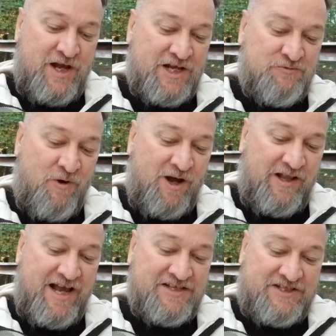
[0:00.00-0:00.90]
As
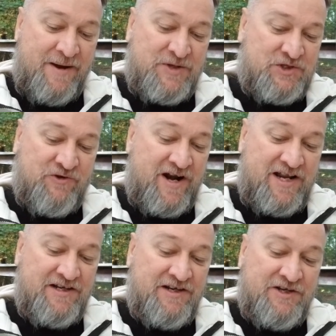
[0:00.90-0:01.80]
well as
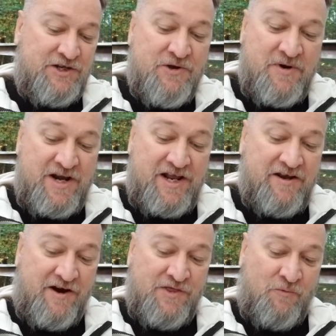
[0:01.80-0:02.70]
demonstrating
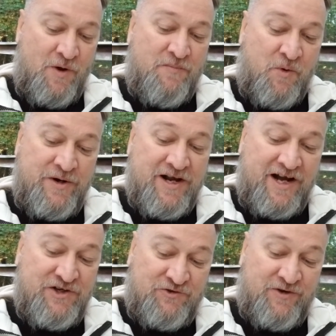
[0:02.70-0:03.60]
unity on the
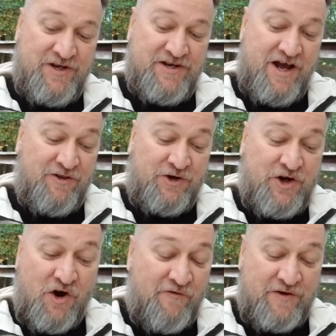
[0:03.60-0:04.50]
$1.9 trillion
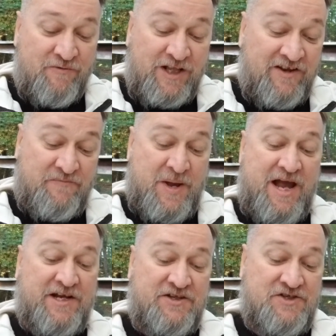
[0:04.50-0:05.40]
COVID relief
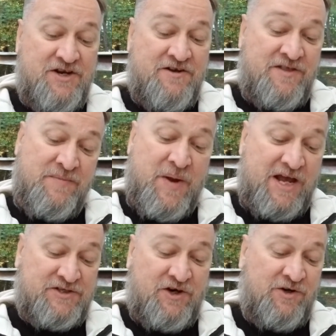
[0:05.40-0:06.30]
package that
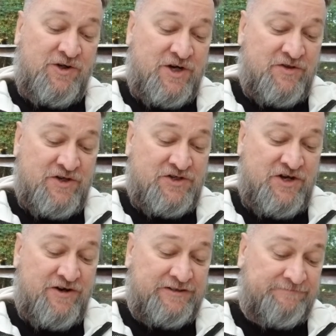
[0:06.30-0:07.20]
passed earlier this
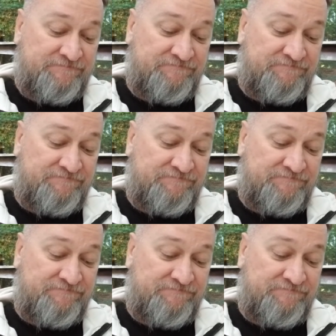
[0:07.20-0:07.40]
year.